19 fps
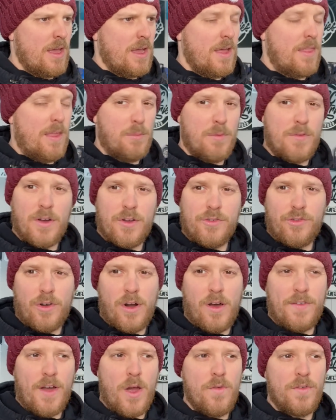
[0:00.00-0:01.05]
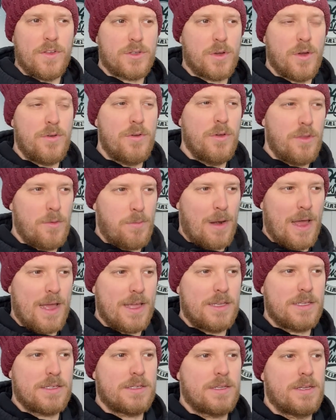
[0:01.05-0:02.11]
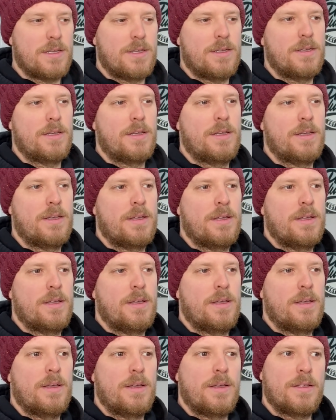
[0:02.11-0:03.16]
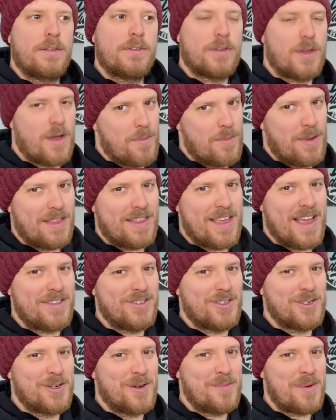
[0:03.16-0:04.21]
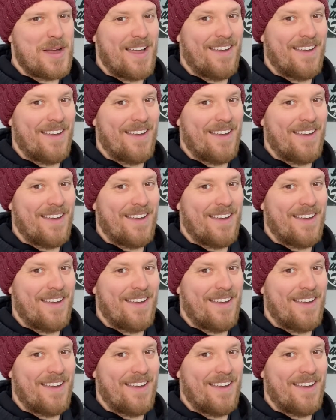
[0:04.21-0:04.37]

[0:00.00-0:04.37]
and then we've got to drive over to another place to go and pick the engine up.